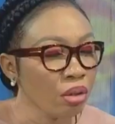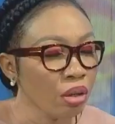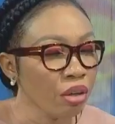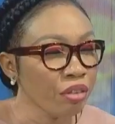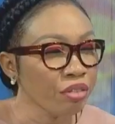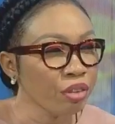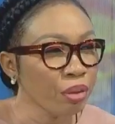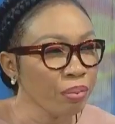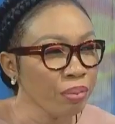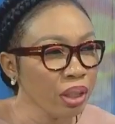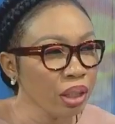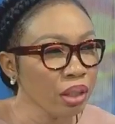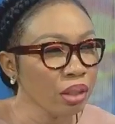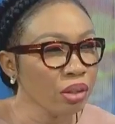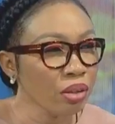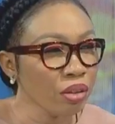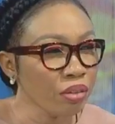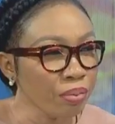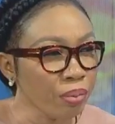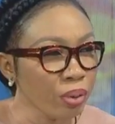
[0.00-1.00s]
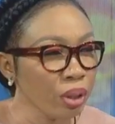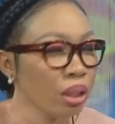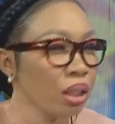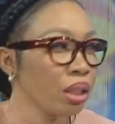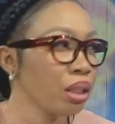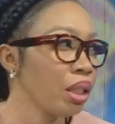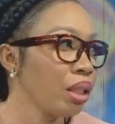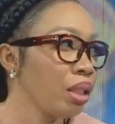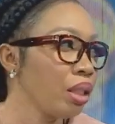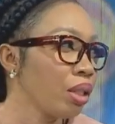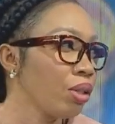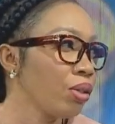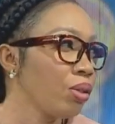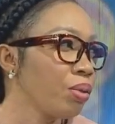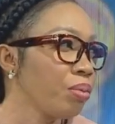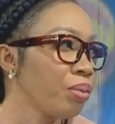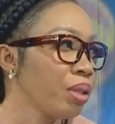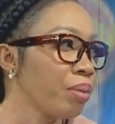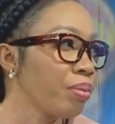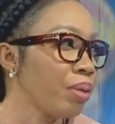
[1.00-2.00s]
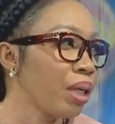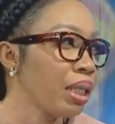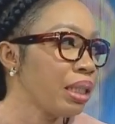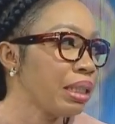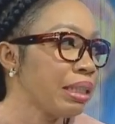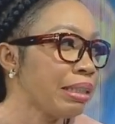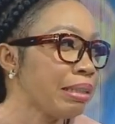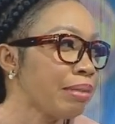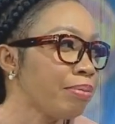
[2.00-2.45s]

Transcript: of the Minister of Budget and Economic Planning?